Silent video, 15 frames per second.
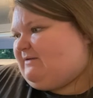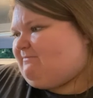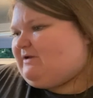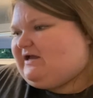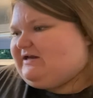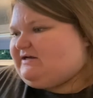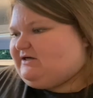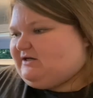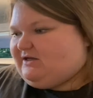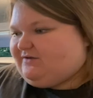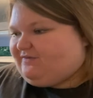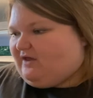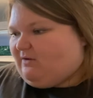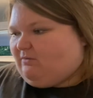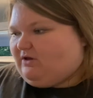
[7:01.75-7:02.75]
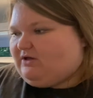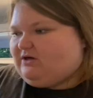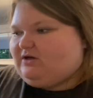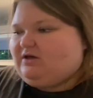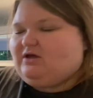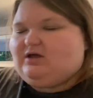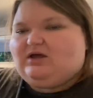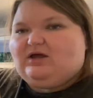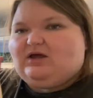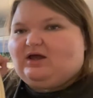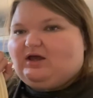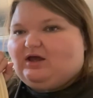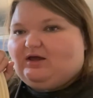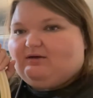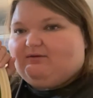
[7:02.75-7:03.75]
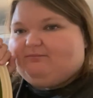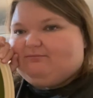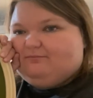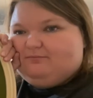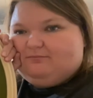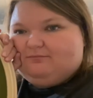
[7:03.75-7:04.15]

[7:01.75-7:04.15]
but I didn't get that one. Um,